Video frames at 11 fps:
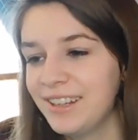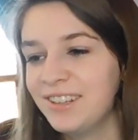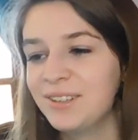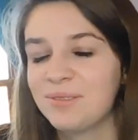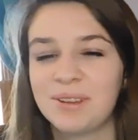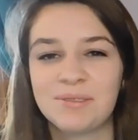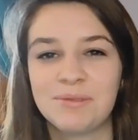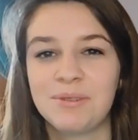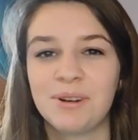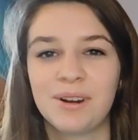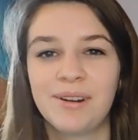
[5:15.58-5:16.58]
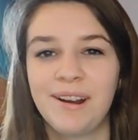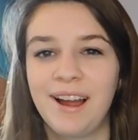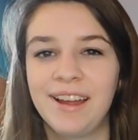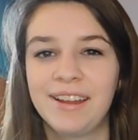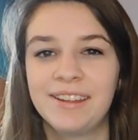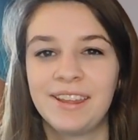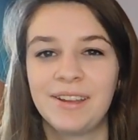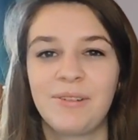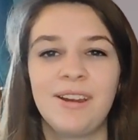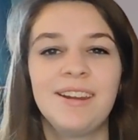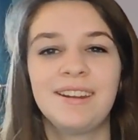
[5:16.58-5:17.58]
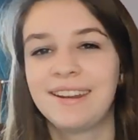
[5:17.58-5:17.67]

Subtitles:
it just makes me want to cry. And like reading